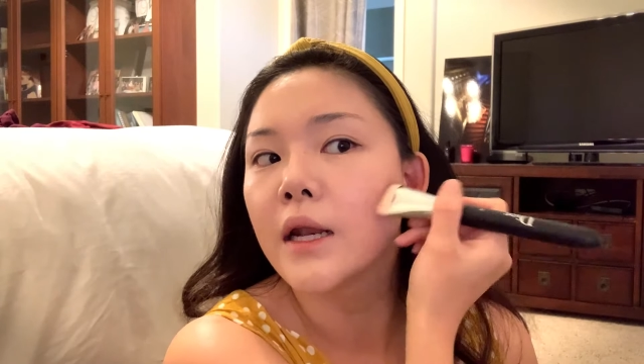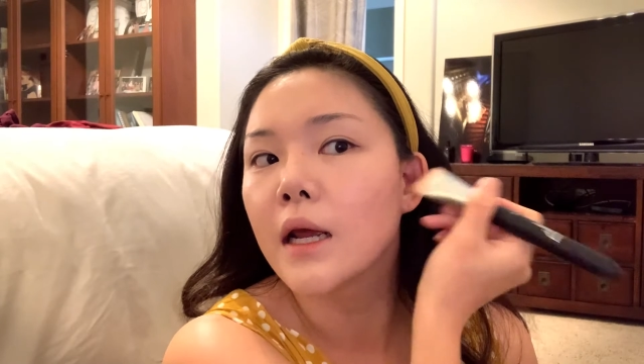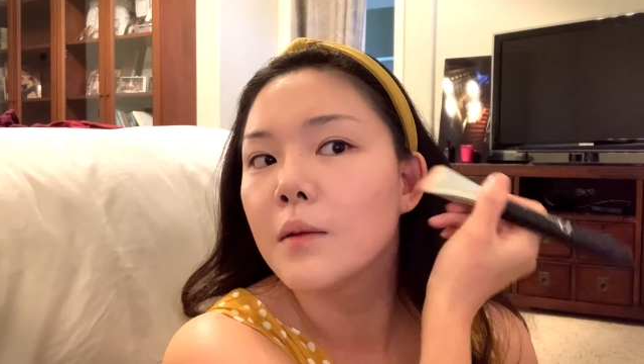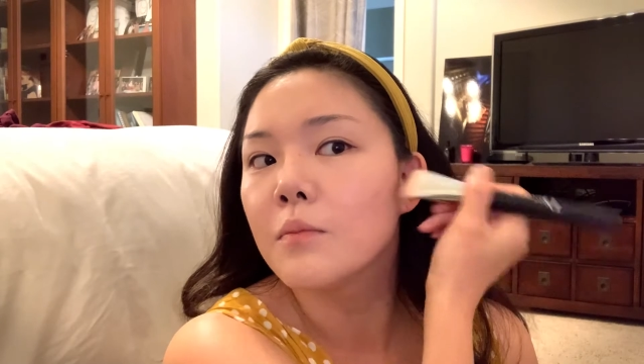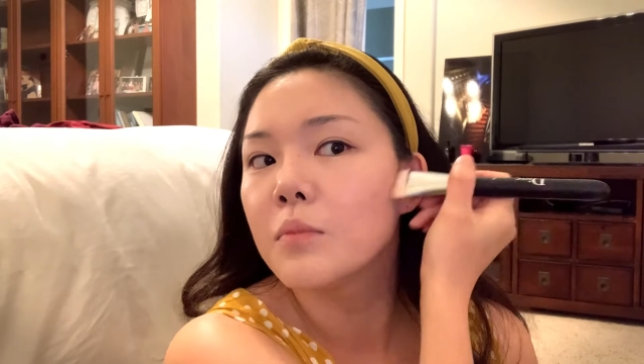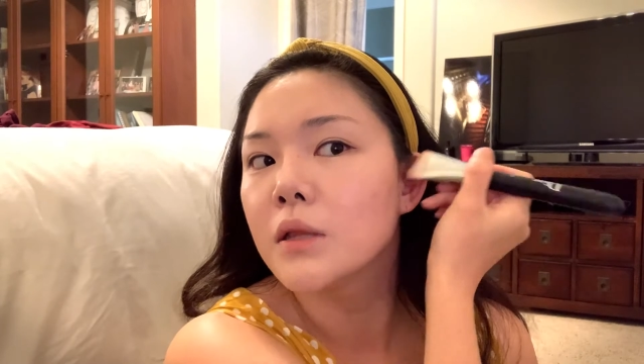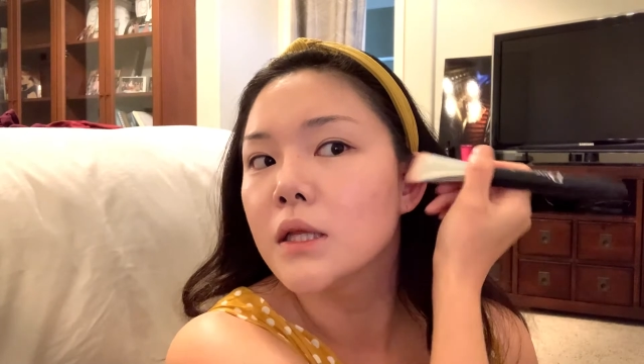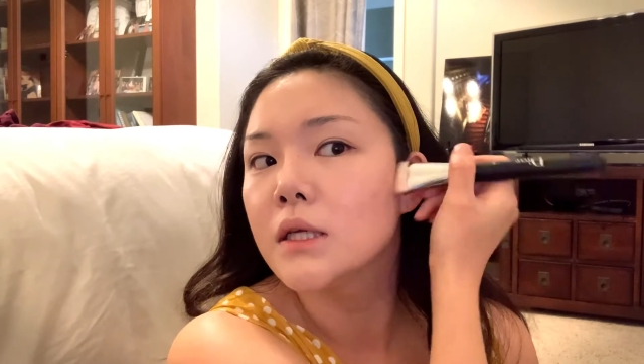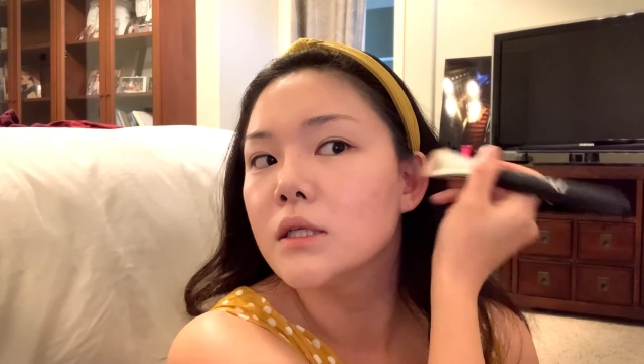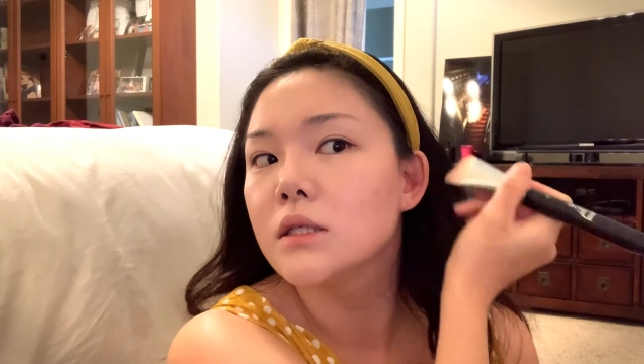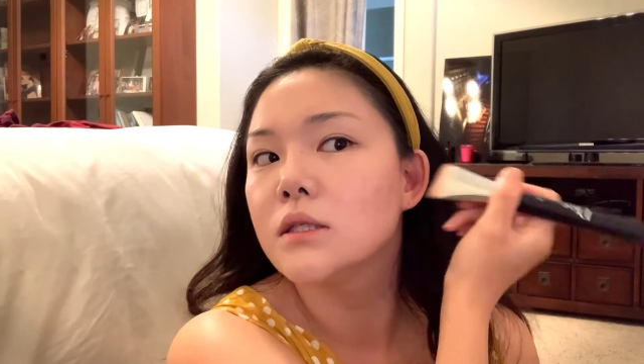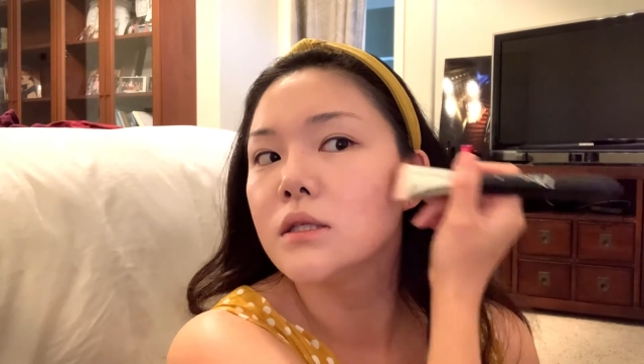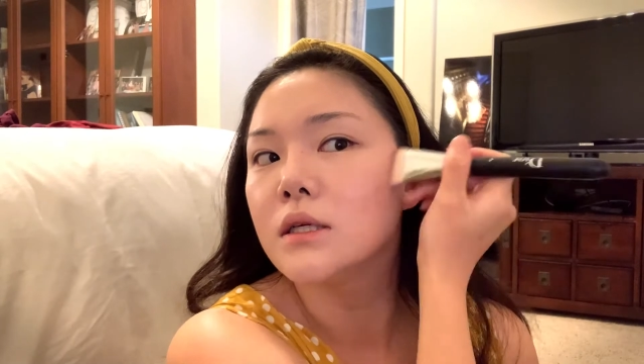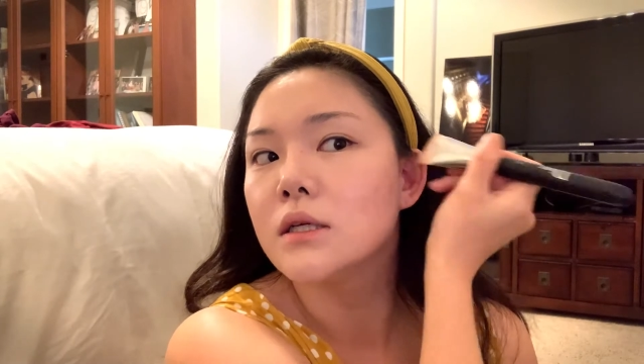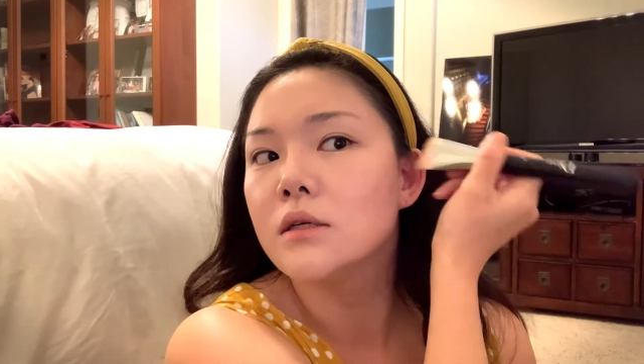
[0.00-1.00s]
I
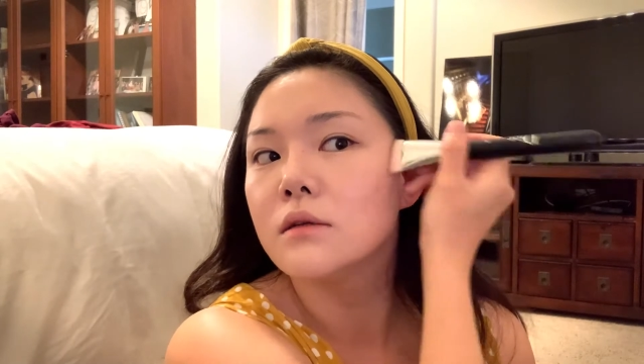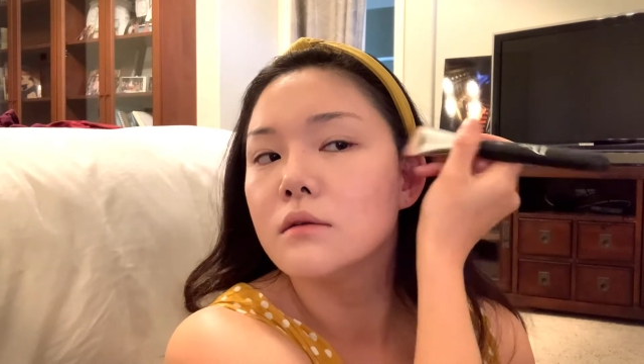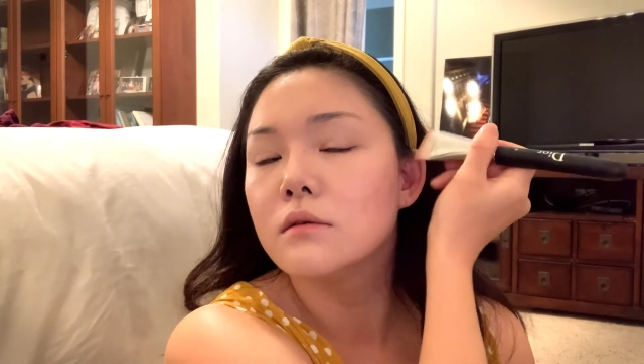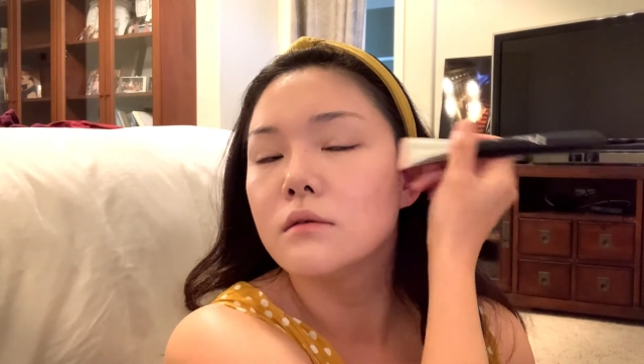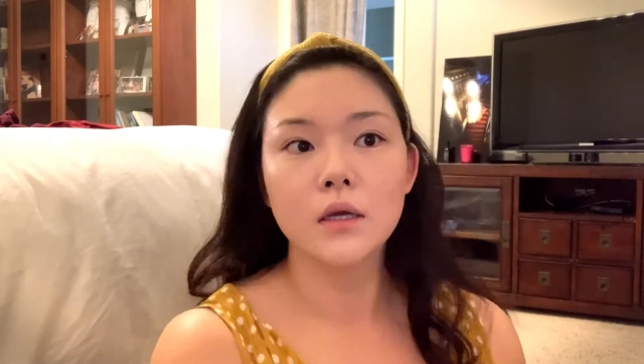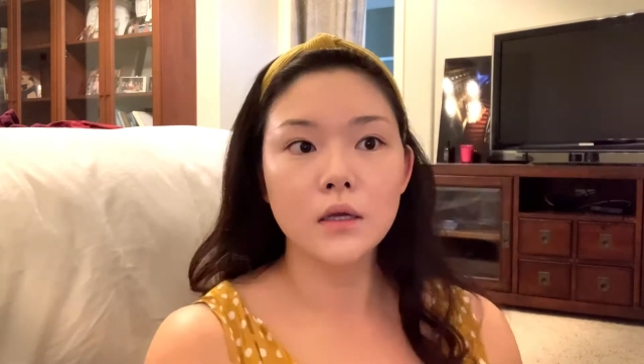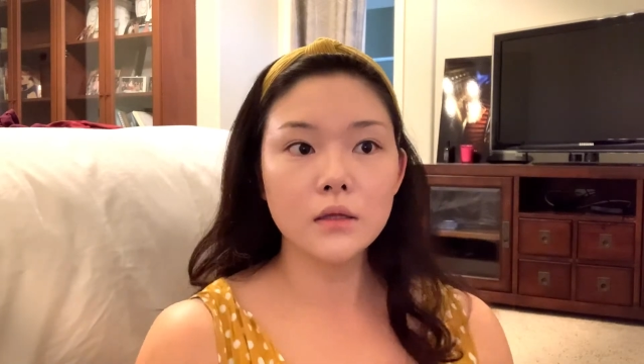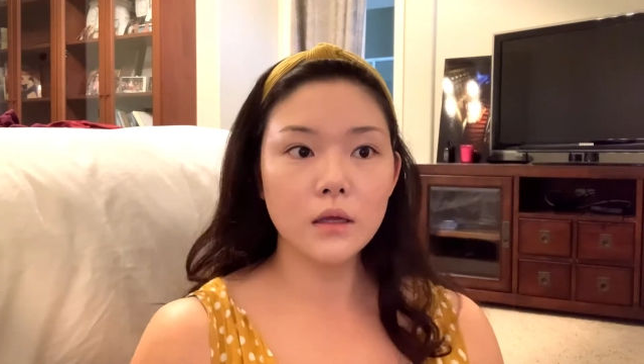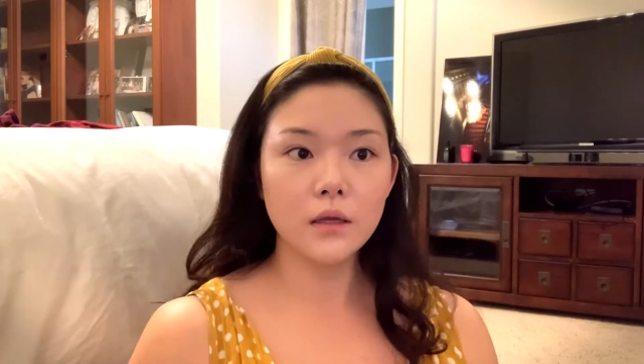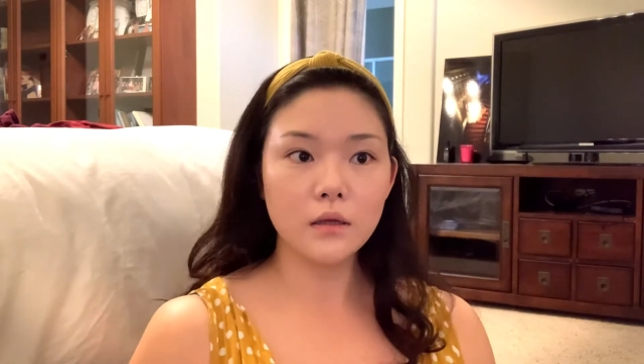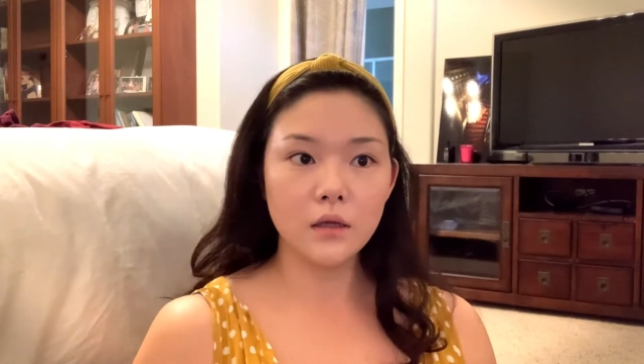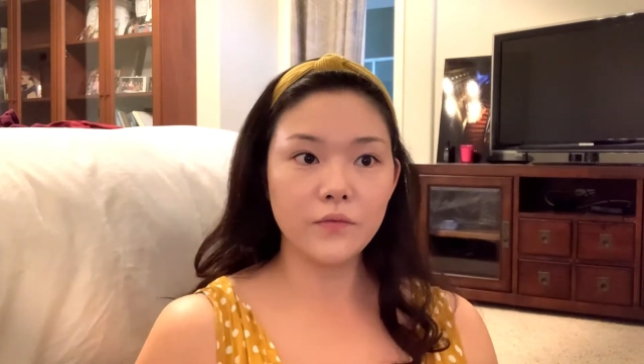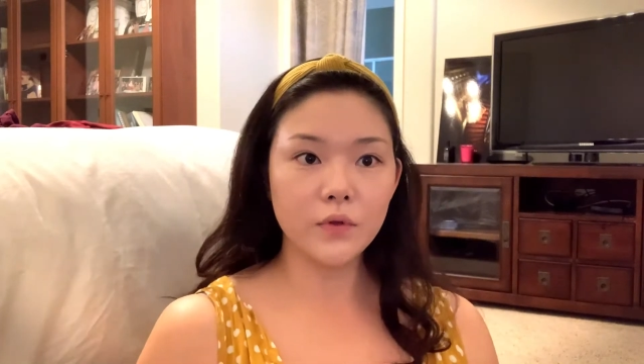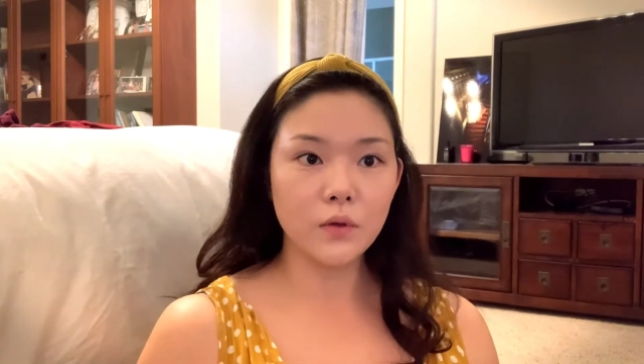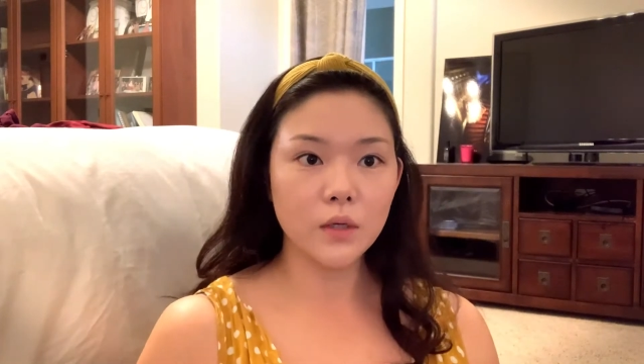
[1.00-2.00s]
placed it. Then
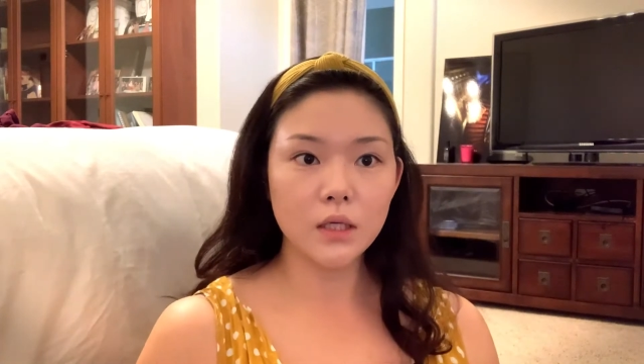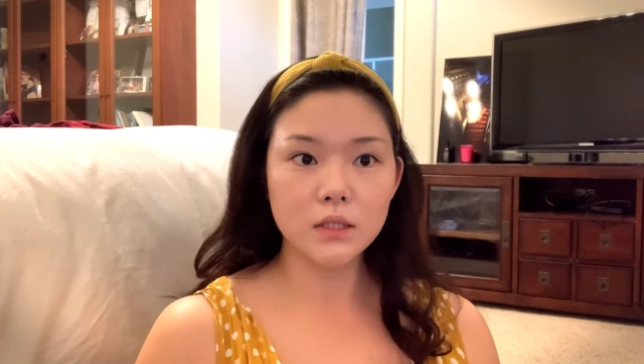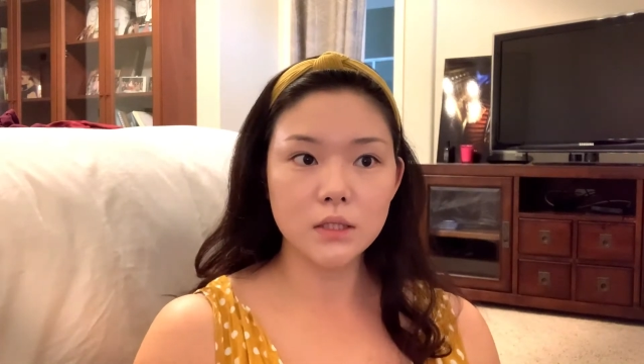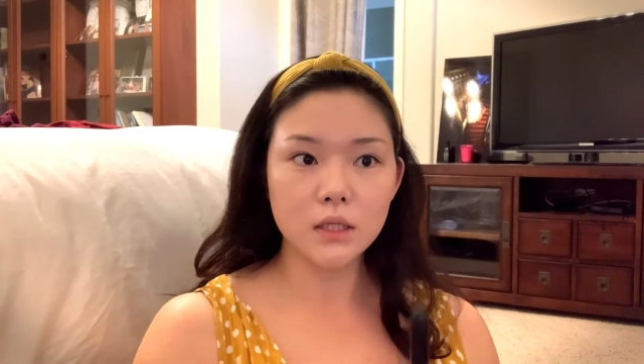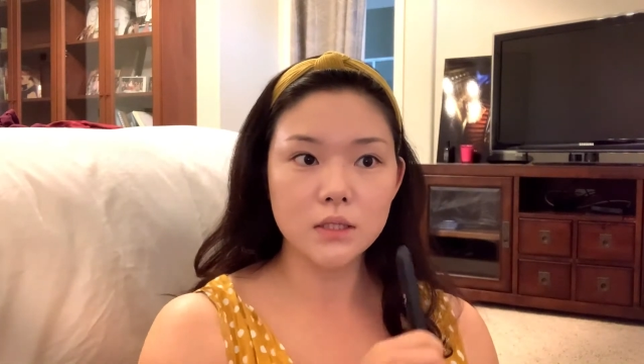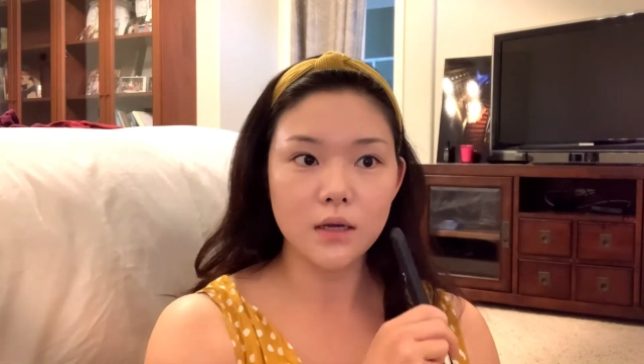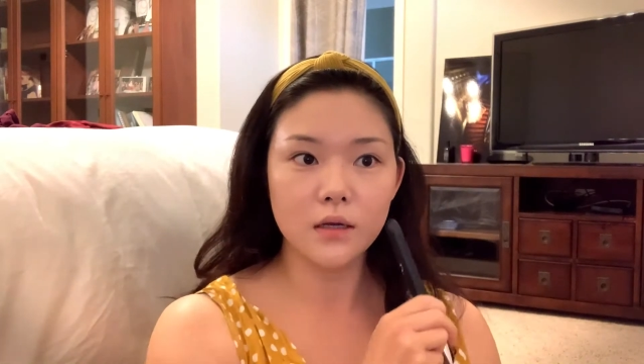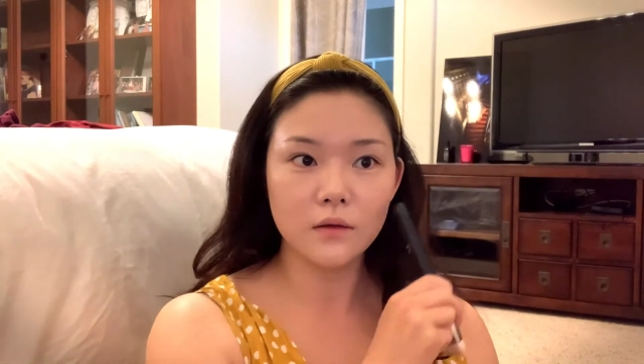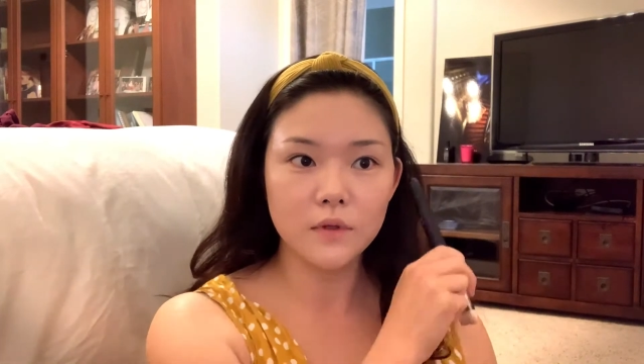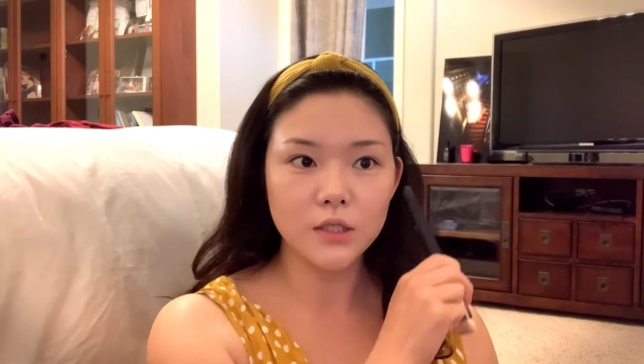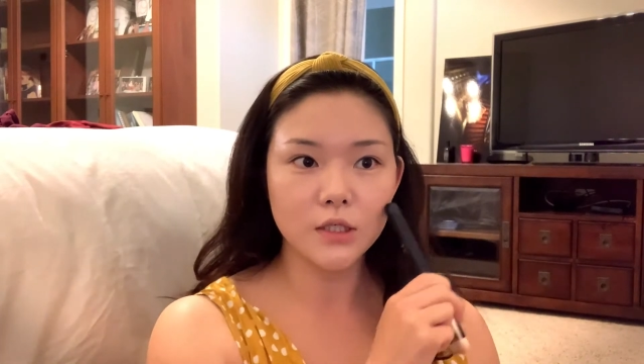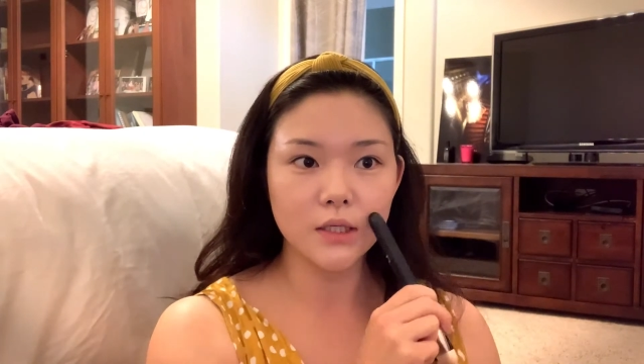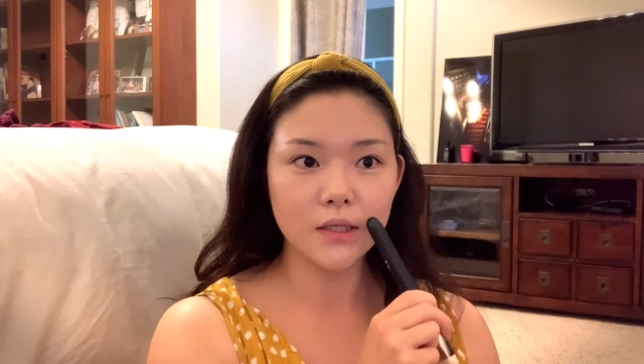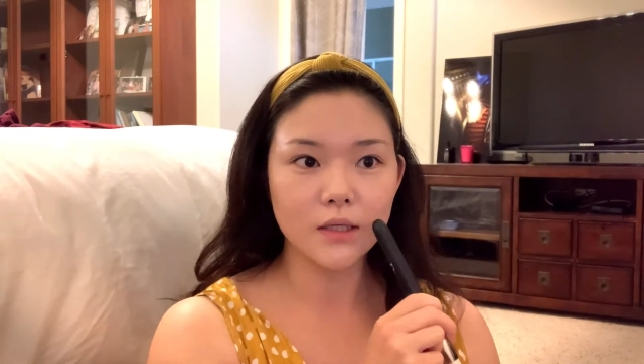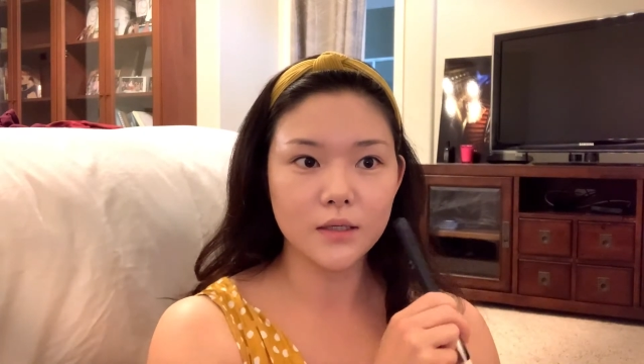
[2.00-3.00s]
if you notice this side of the
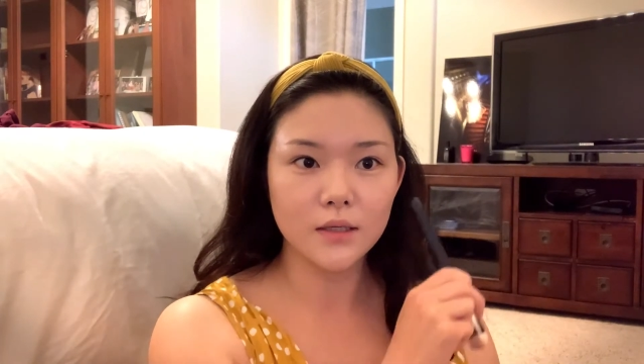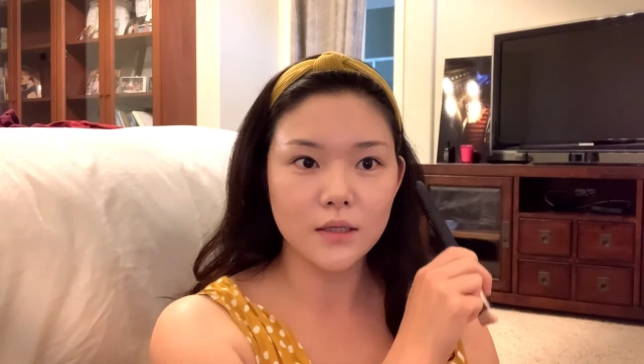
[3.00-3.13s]
cheek,